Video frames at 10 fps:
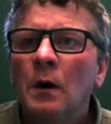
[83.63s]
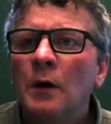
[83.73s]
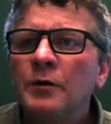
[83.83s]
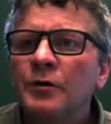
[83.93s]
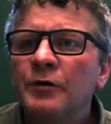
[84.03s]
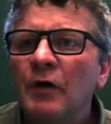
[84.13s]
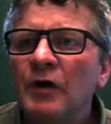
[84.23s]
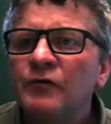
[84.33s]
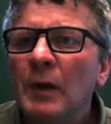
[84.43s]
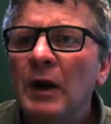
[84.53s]
Under
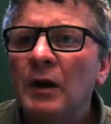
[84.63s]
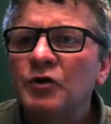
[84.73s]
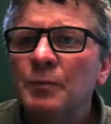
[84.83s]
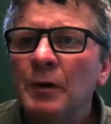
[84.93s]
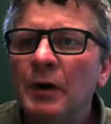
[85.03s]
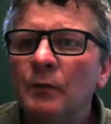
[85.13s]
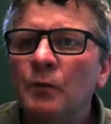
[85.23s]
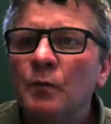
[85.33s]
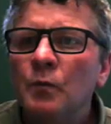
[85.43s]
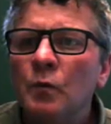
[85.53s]
device management,
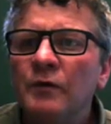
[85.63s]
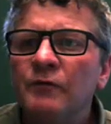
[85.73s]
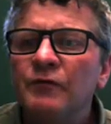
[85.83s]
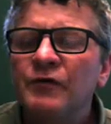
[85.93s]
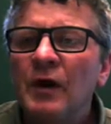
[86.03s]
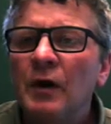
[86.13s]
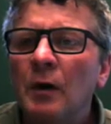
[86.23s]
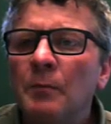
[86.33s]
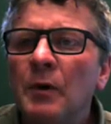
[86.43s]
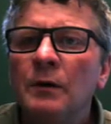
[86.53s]
we've set
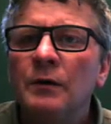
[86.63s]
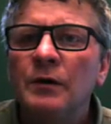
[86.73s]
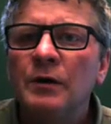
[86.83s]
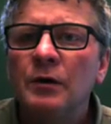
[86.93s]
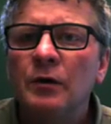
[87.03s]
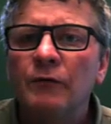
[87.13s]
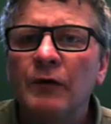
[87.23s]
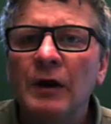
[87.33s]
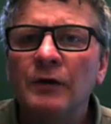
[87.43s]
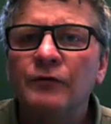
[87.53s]
up the
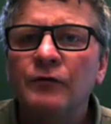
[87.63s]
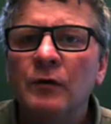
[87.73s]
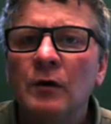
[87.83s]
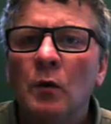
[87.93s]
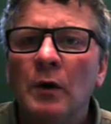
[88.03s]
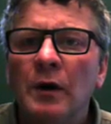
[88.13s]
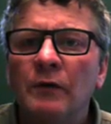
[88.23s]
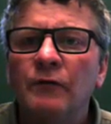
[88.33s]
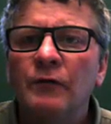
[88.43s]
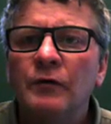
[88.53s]
interface. We
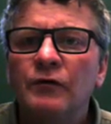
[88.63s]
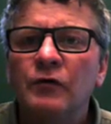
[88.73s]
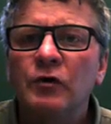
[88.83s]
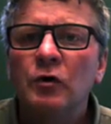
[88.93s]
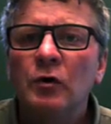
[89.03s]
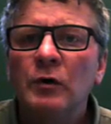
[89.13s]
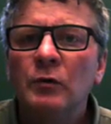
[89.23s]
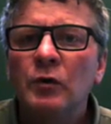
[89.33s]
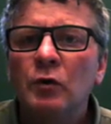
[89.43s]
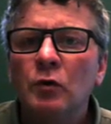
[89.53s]
have security
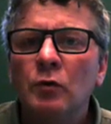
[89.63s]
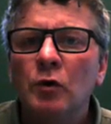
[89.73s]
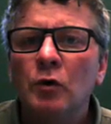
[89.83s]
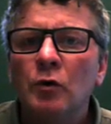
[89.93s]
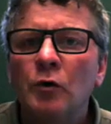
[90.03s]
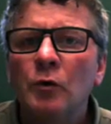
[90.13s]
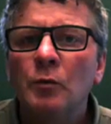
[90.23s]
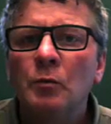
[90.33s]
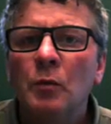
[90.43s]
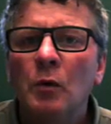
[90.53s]
with Google
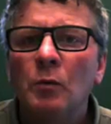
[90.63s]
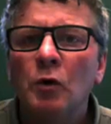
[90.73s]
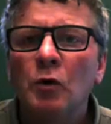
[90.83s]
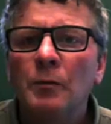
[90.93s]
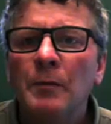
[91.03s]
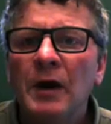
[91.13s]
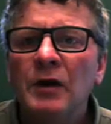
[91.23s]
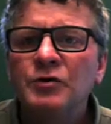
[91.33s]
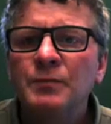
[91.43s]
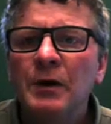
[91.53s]
Mobile
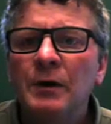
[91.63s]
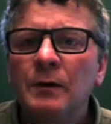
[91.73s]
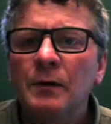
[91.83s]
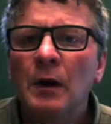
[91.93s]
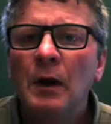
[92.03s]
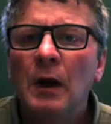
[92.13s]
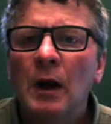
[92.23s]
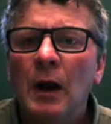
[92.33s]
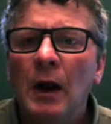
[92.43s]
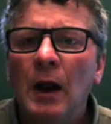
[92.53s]
Management,
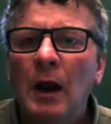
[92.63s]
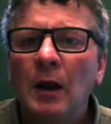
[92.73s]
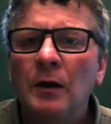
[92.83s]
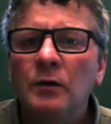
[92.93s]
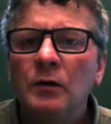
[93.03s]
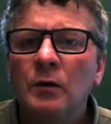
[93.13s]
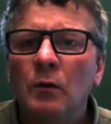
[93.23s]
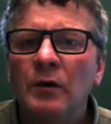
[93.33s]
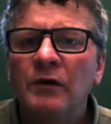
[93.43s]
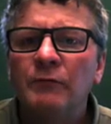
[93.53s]
and
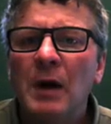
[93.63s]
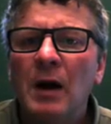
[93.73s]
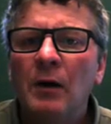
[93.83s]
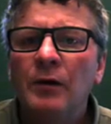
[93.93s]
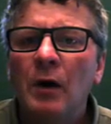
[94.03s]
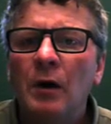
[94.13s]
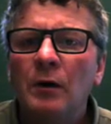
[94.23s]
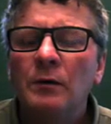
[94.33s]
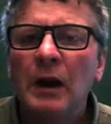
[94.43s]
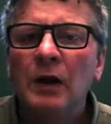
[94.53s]
we have bound
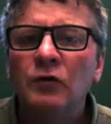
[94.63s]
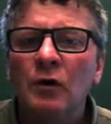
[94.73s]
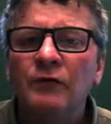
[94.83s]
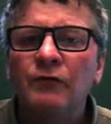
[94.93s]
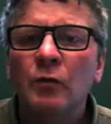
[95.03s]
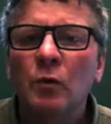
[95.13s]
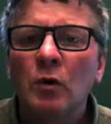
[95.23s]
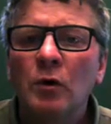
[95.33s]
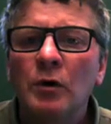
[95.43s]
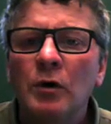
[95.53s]
our Android for
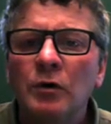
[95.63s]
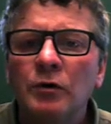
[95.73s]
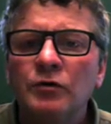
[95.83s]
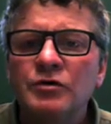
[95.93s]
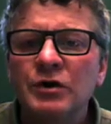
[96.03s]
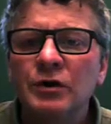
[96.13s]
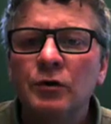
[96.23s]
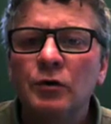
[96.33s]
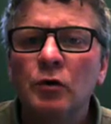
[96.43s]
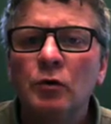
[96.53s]
Work
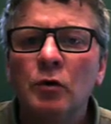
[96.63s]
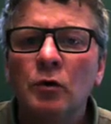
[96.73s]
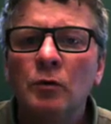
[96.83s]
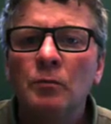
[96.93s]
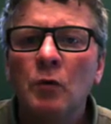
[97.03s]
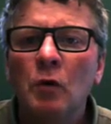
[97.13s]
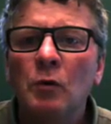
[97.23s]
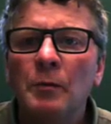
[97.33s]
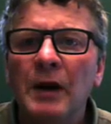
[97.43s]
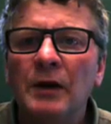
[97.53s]
using Google
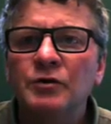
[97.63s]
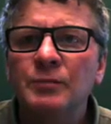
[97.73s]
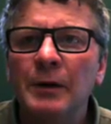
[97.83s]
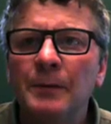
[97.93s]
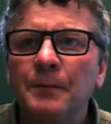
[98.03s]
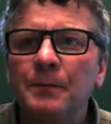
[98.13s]
Mobile Management.